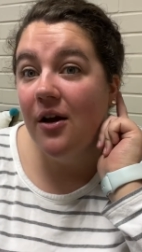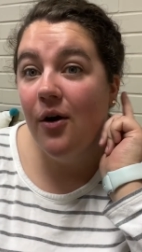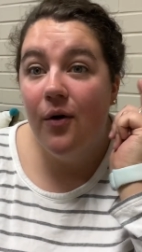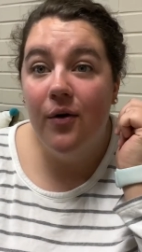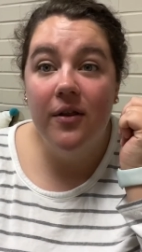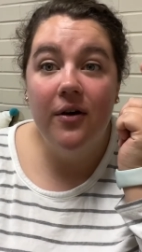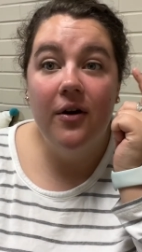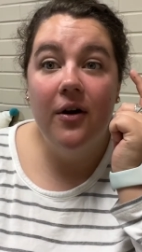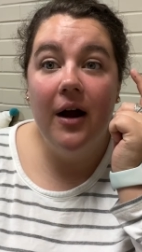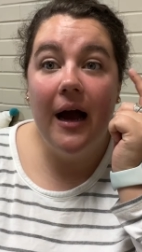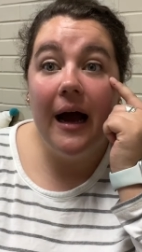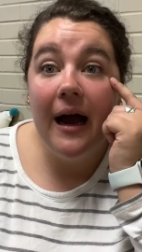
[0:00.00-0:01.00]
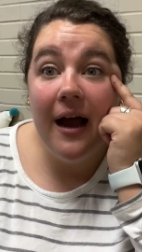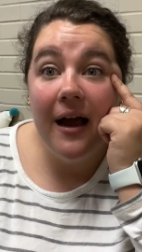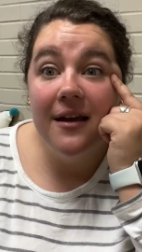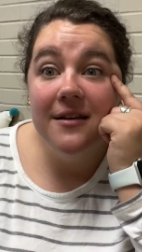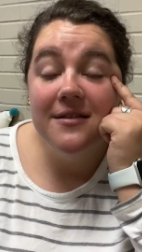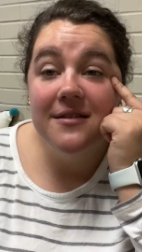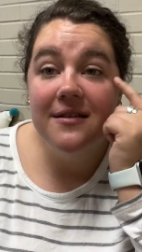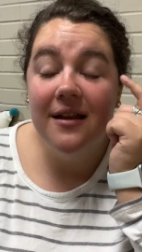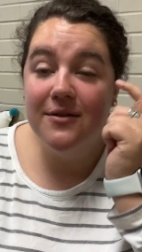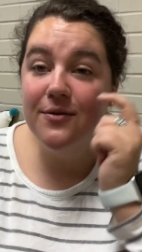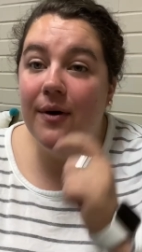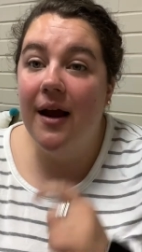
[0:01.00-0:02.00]
or their eyes.
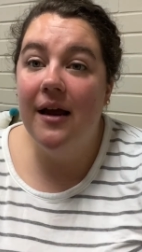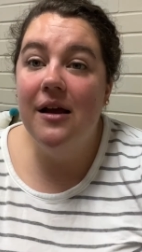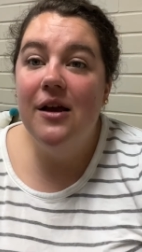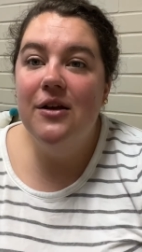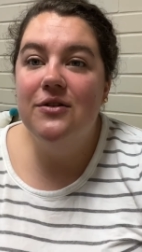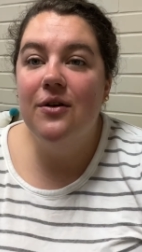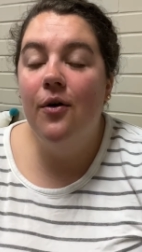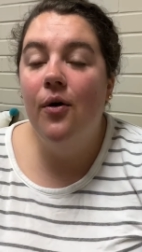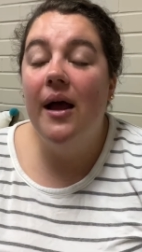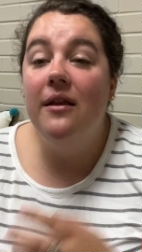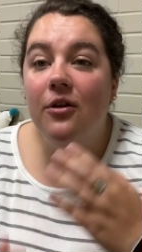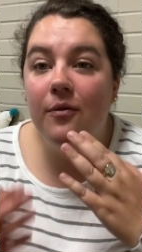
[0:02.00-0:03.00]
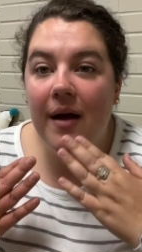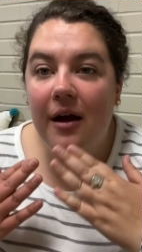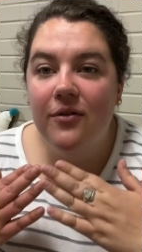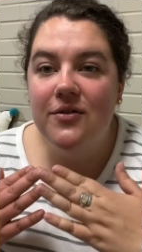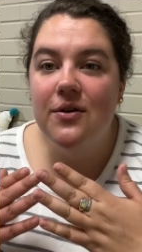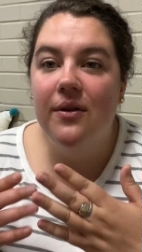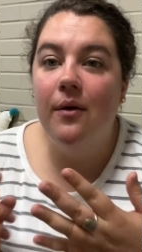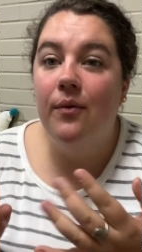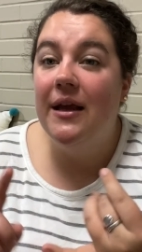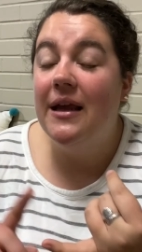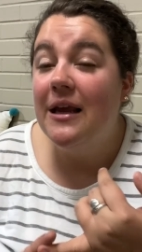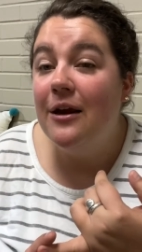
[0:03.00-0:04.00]
That's right. So, and their mouth, so that we
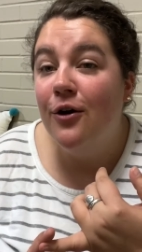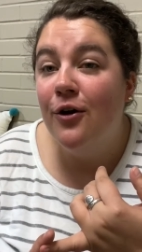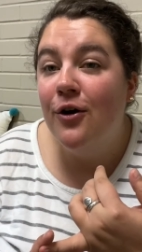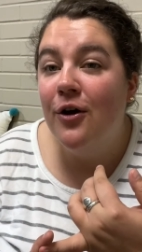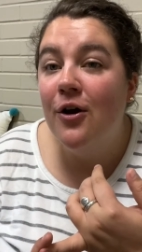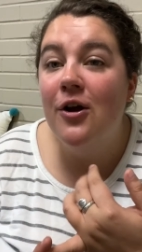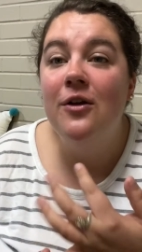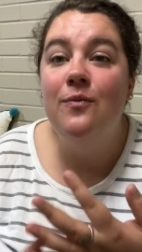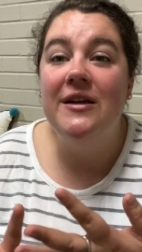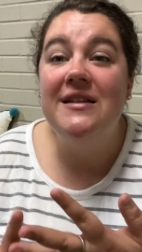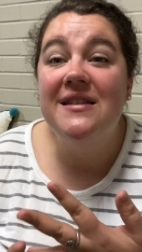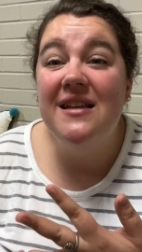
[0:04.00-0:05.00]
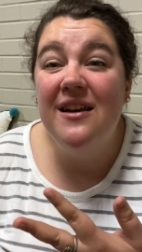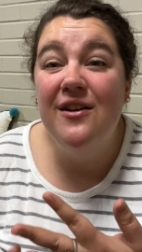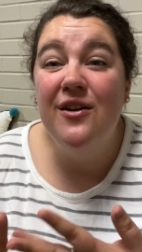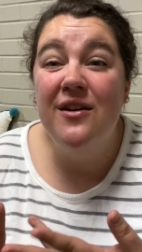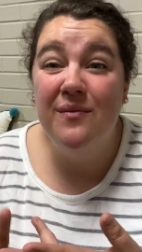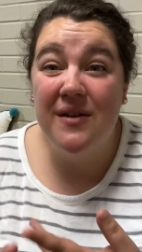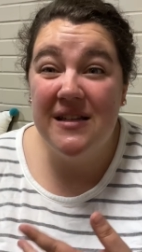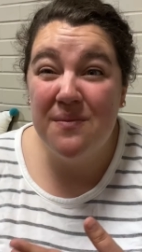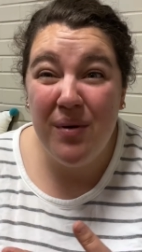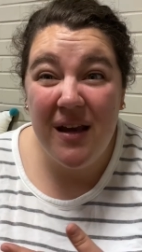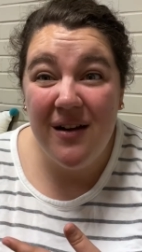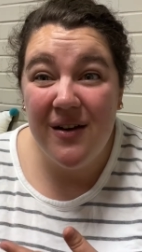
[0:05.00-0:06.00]
hear good, we see good, and we
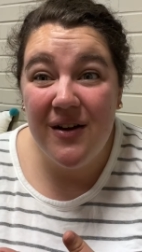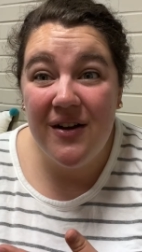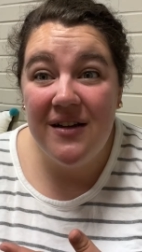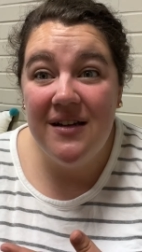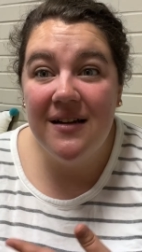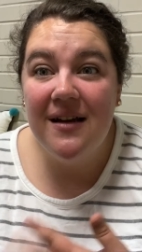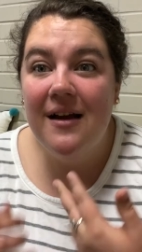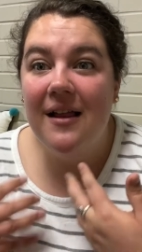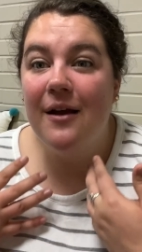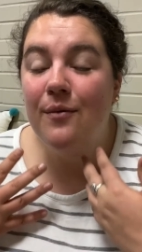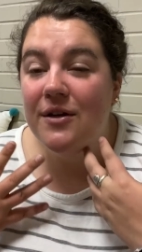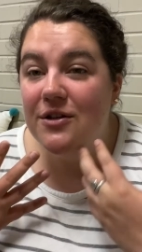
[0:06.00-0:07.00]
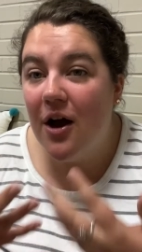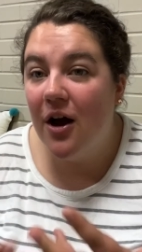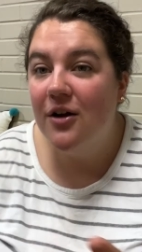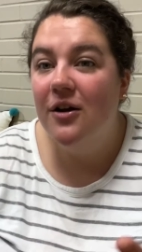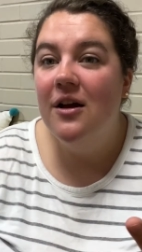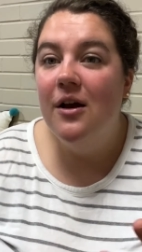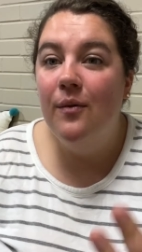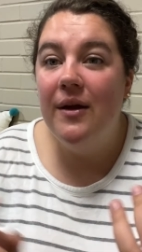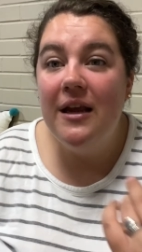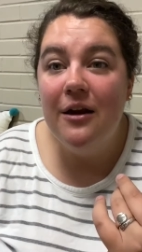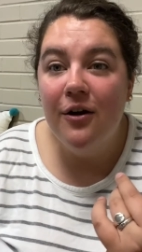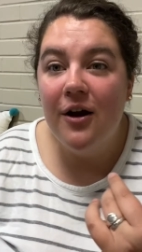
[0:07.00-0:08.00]
speak good. Like we talk, we
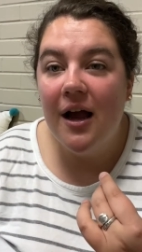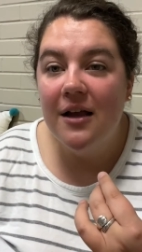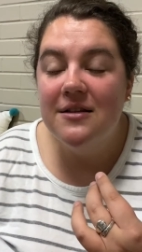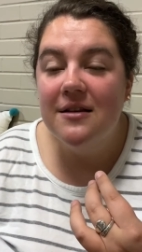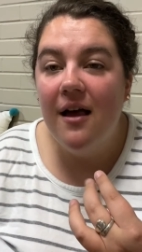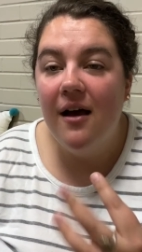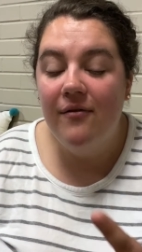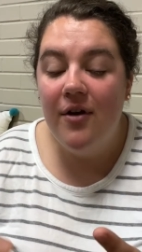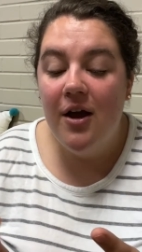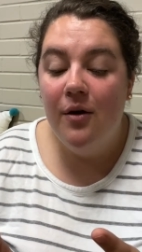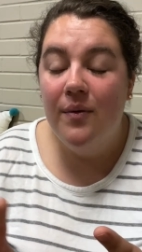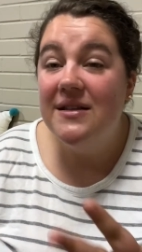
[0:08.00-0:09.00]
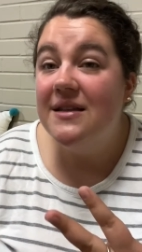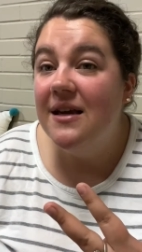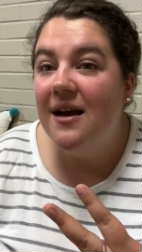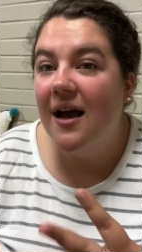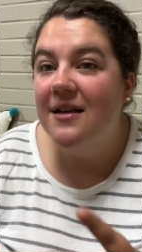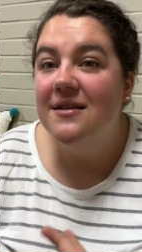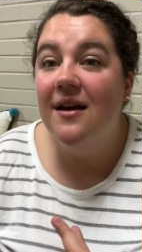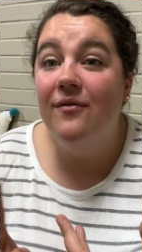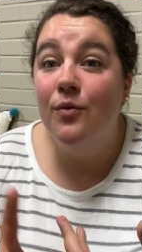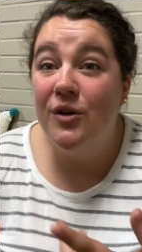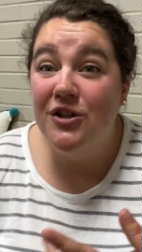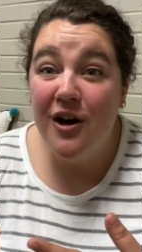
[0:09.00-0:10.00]
hear God's love, we see God's love,
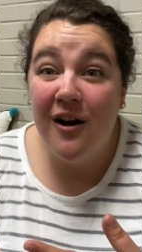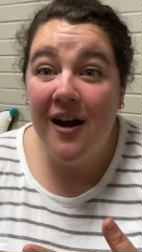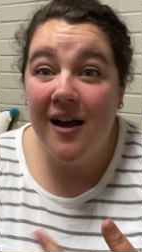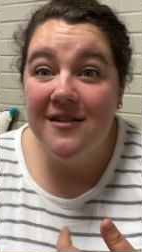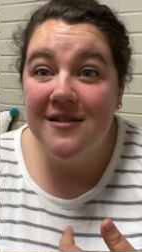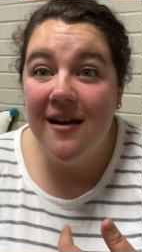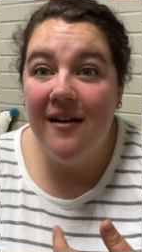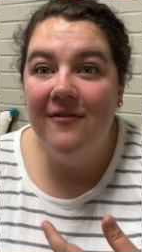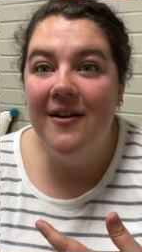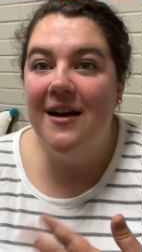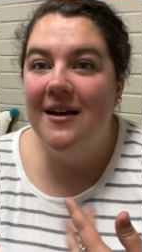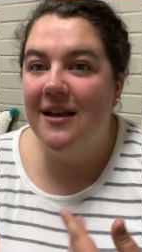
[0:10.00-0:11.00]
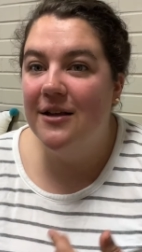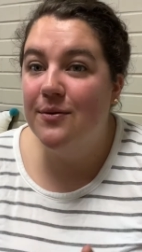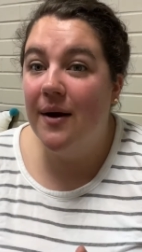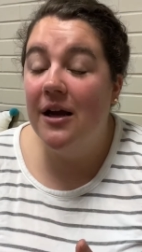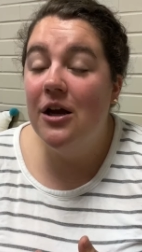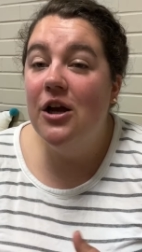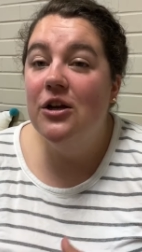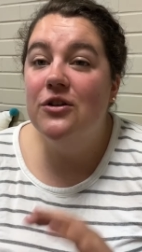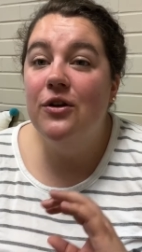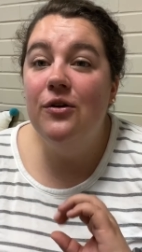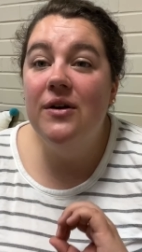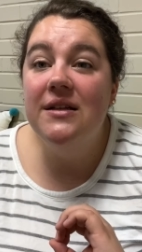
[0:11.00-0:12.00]
and we share God's love. That's right. So
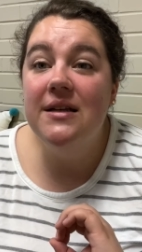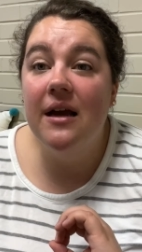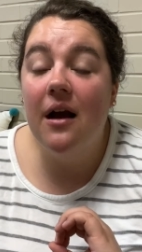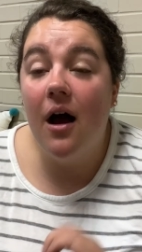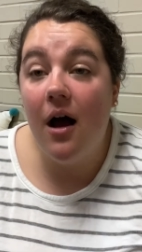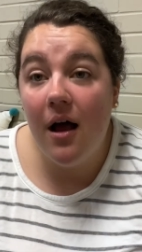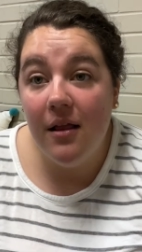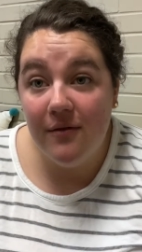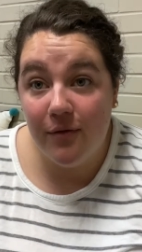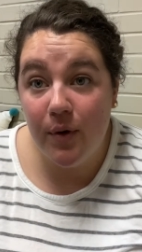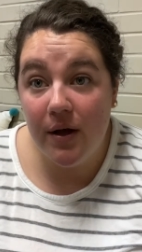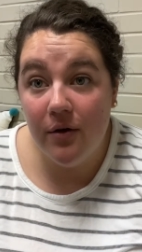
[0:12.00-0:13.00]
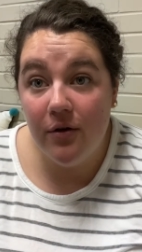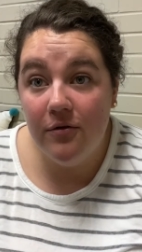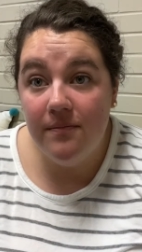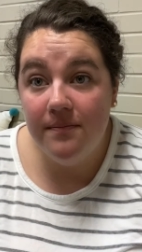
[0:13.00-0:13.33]
you can take olive oil